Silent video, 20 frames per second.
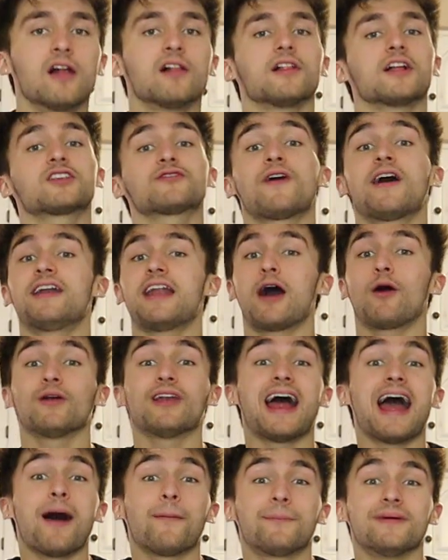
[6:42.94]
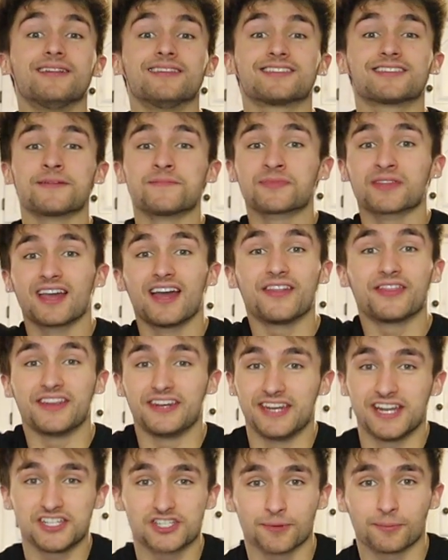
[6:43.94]
Let's find out what happens in the
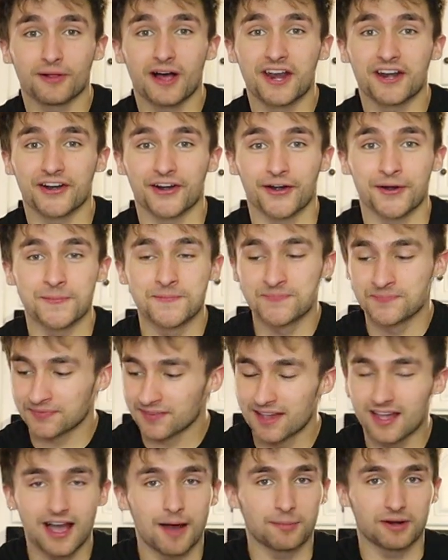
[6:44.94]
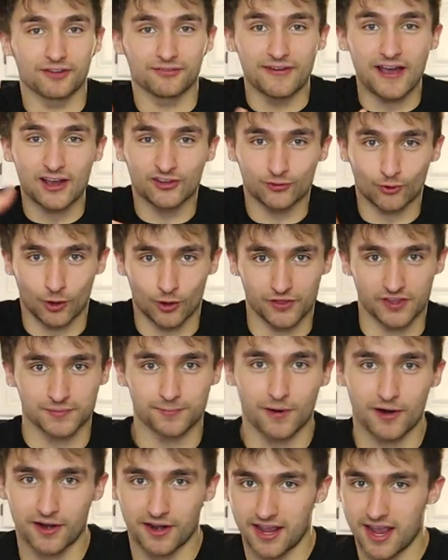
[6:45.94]
Ninja blender. I'm gonna fast forward this
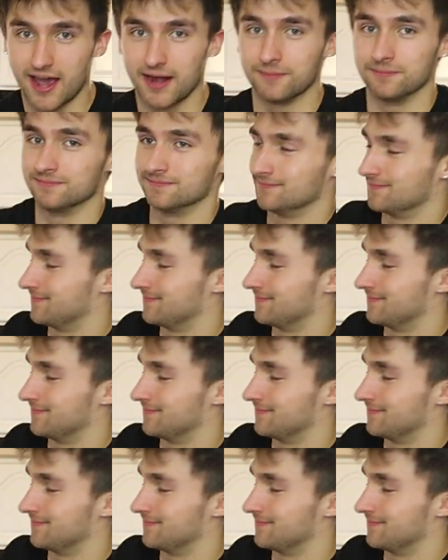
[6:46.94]
part again.